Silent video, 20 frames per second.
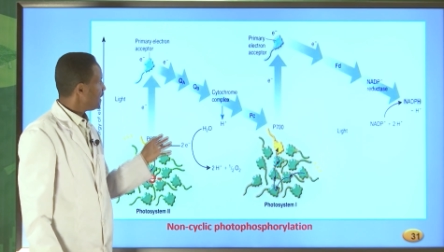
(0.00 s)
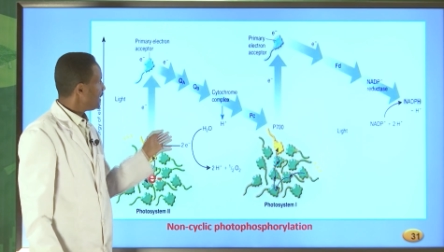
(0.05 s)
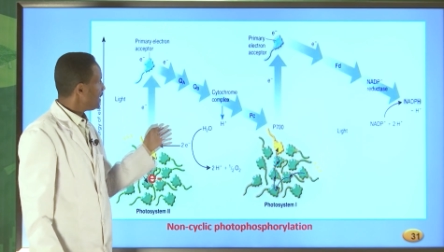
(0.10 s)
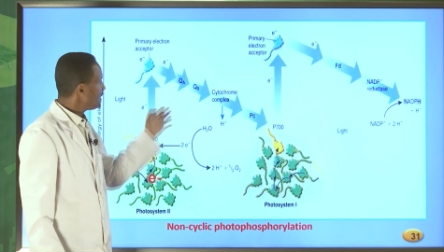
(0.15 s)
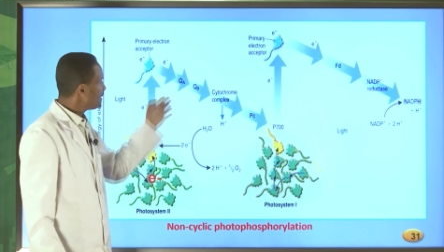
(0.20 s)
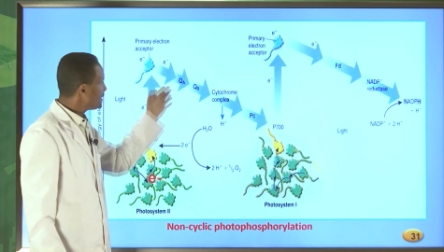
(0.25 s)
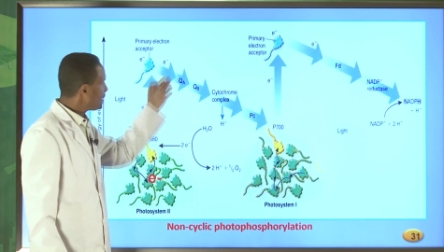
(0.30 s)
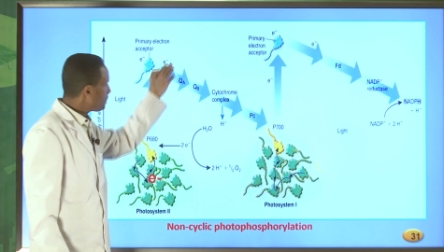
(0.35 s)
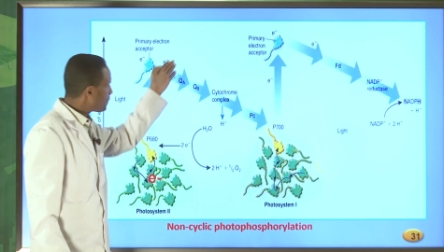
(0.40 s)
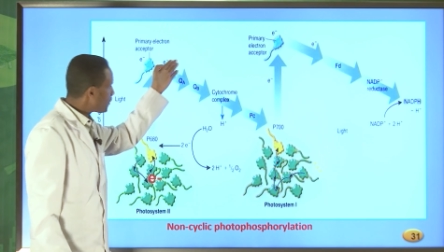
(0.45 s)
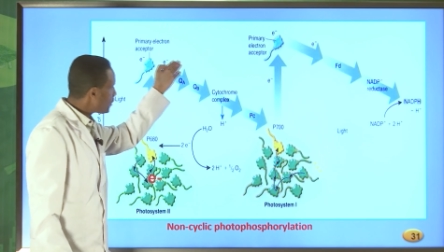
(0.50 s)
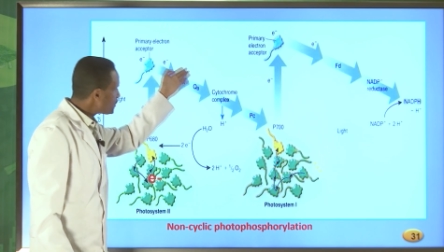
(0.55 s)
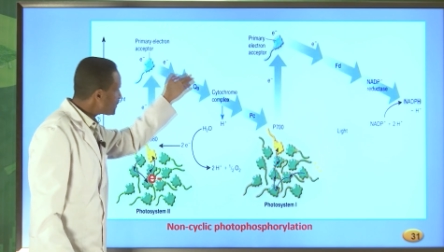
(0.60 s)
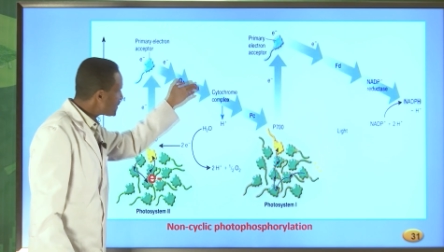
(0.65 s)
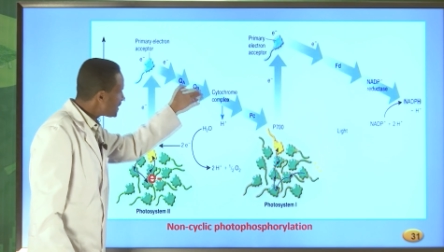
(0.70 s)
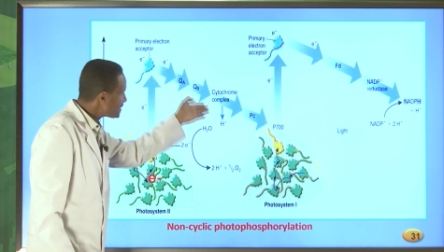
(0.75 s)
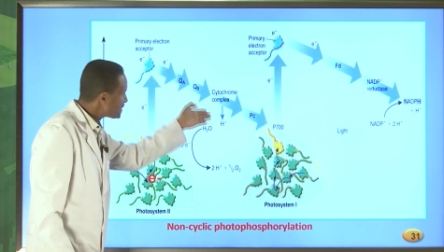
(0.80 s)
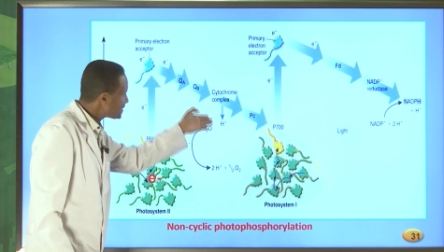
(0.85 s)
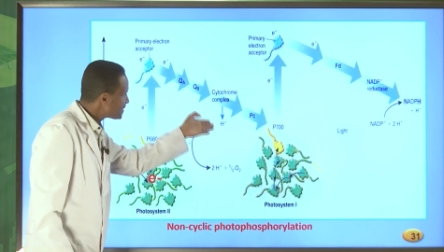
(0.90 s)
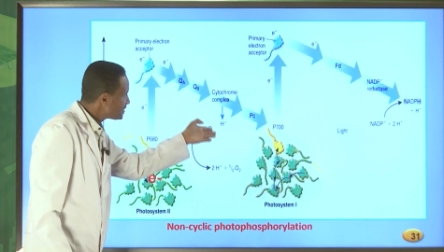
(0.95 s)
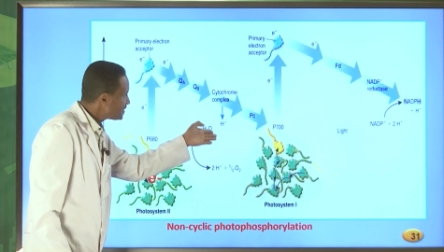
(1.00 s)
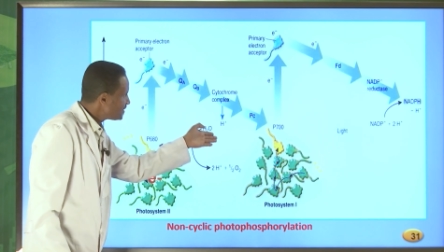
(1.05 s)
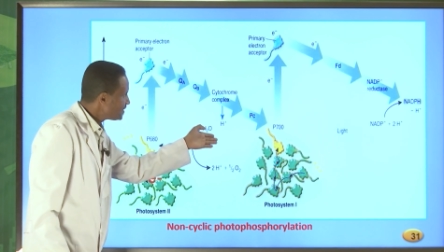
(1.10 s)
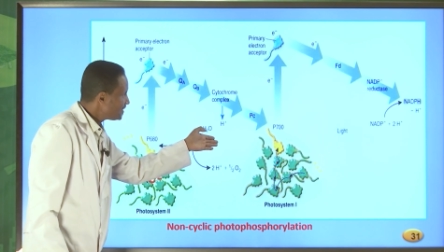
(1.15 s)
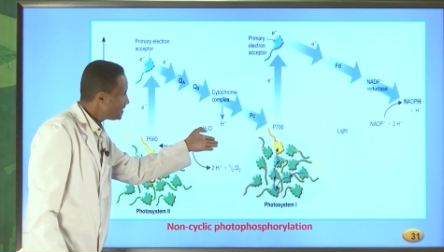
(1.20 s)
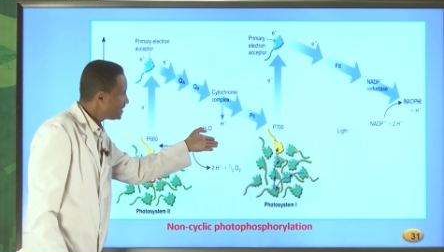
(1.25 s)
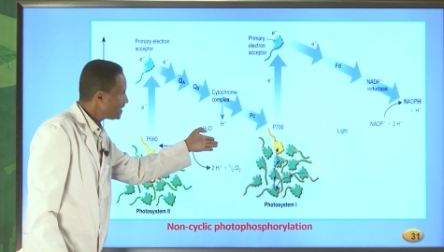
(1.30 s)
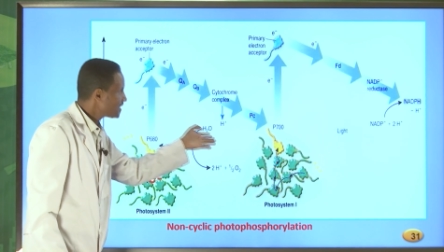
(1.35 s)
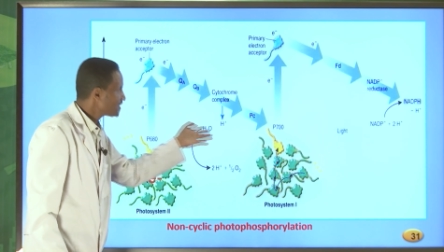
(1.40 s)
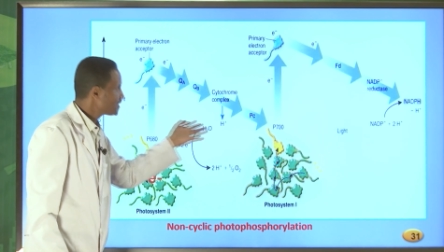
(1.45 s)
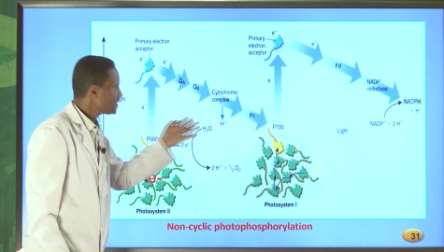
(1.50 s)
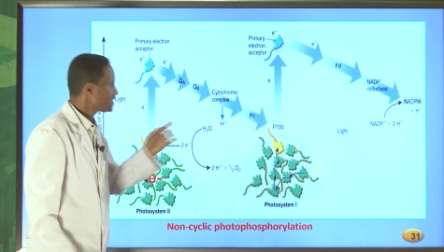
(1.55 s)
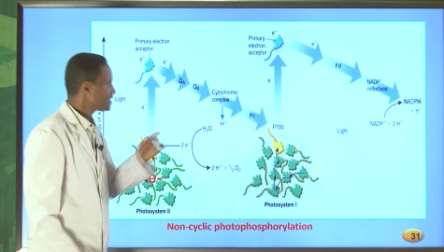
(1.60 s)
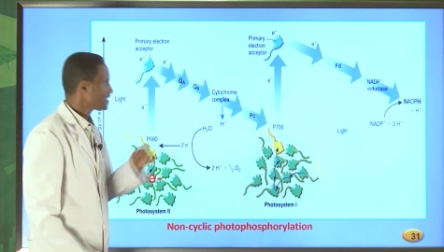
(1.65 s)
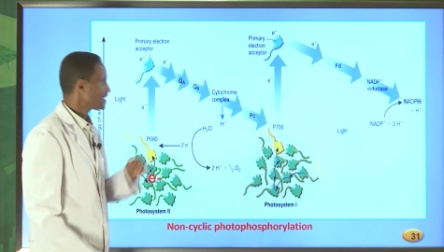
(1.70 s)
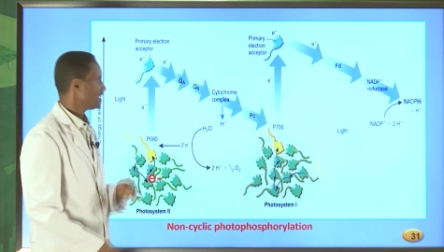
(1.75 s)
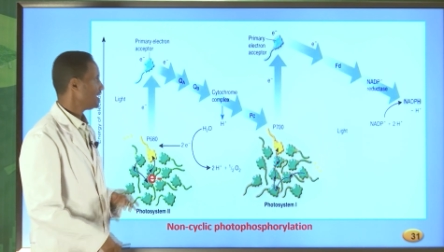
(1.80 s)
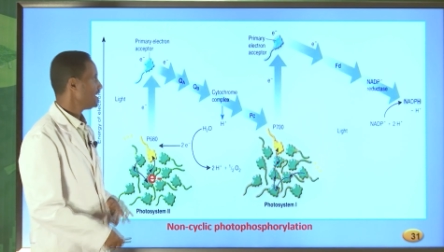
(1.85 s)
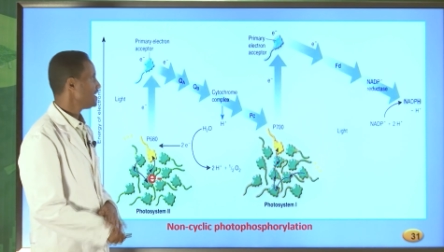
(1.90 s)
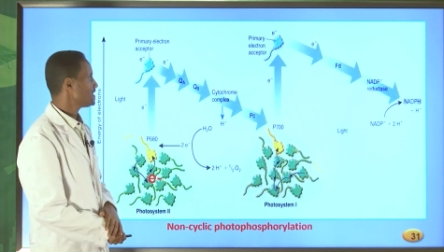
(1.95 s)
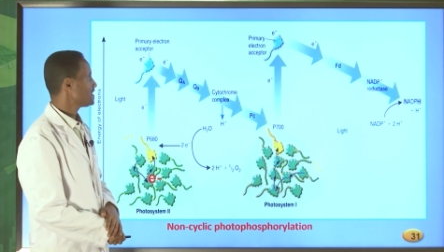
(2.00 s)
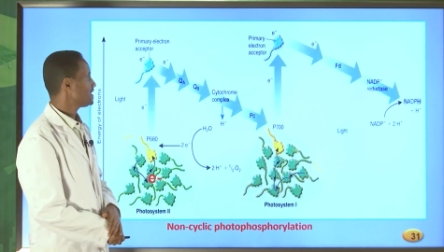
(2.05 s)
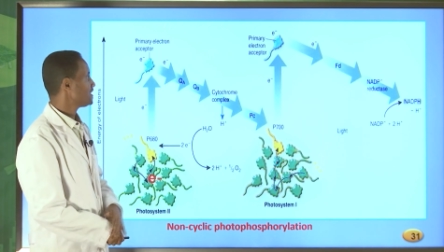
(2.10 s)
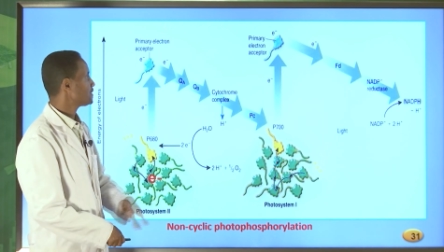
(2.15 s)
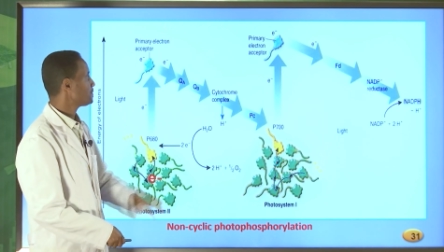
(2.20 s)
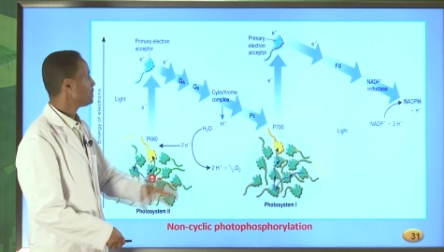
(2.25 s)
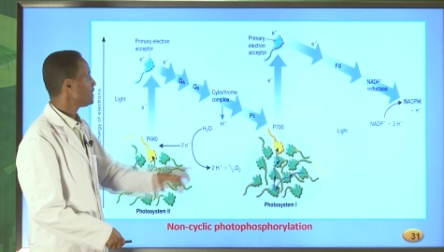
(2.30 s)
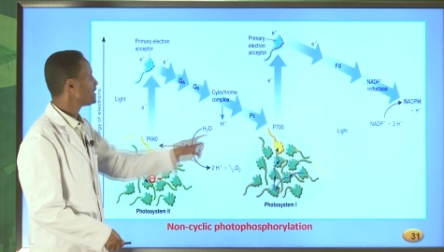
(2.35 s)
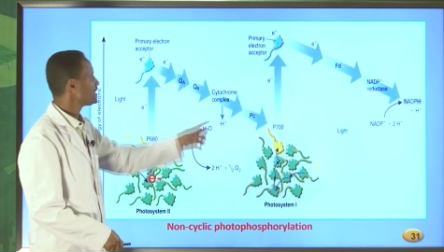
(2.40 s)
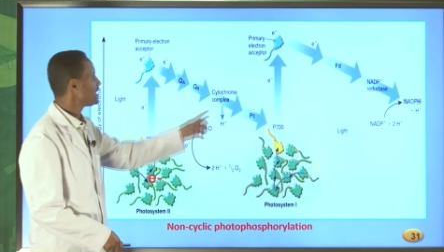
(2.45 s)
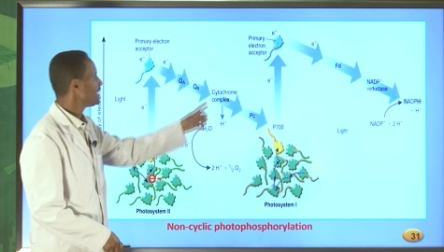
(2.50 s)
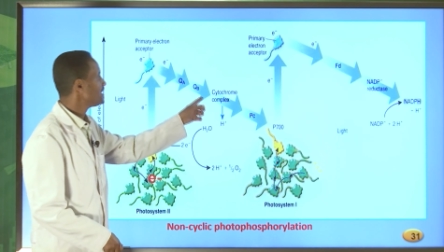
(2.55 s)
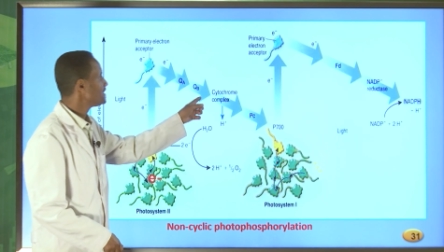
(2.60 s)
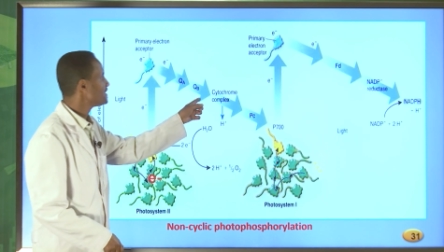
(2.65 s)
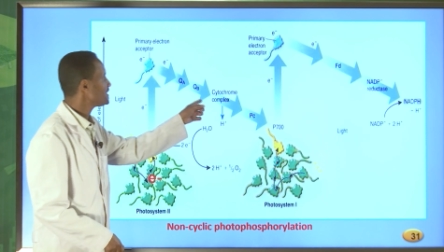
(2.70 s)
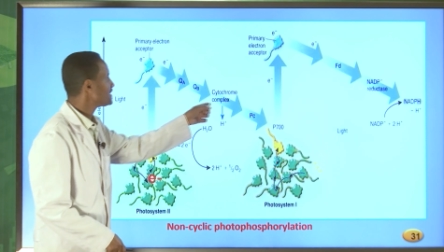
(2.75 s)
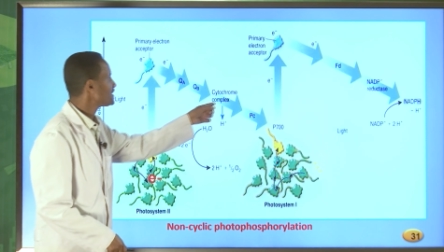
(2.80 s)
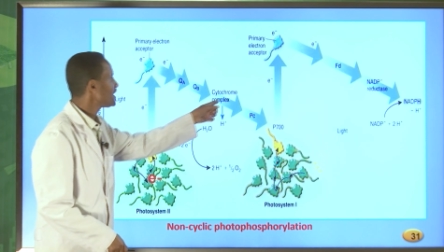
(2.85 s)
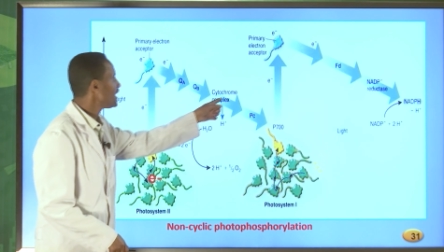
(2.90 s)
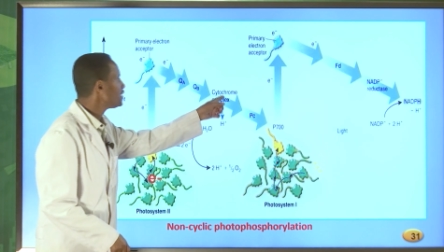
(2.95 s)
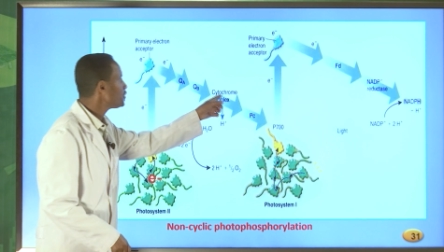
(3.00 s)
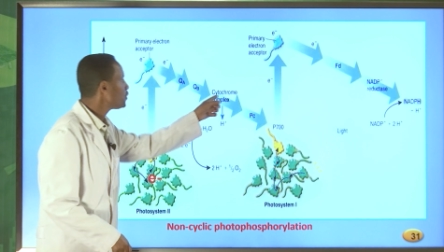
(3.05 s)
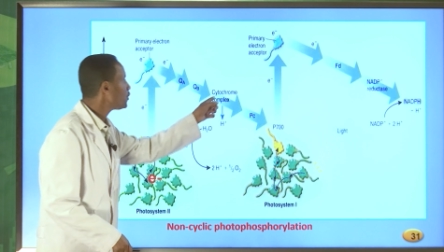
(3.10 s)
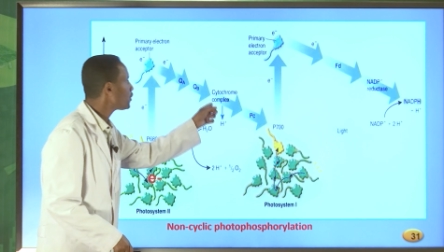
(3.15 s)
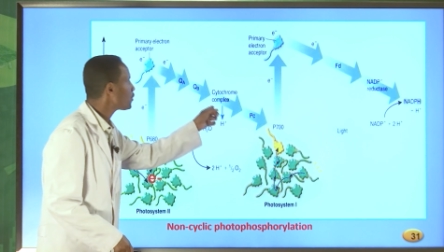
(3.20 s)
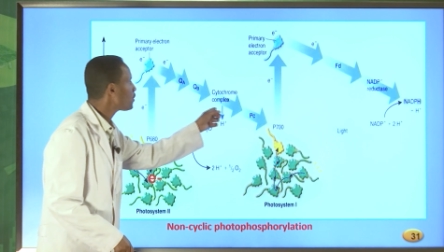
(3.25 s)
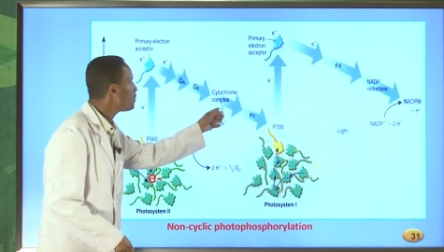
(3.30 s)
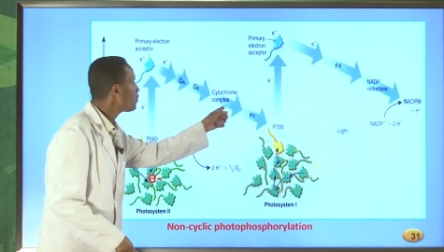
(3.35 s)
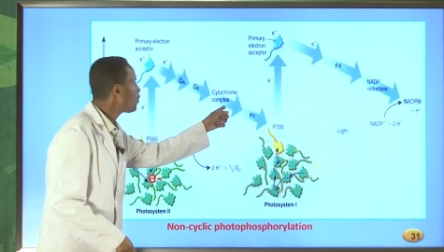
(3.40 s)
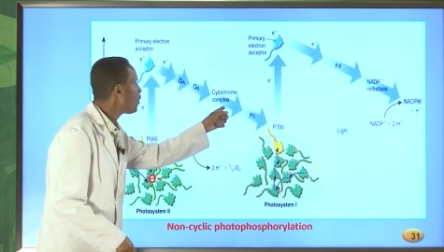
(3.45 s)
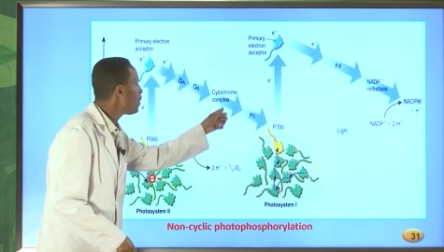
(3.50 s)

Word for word: In the process, energy is released, especially in the cytochrome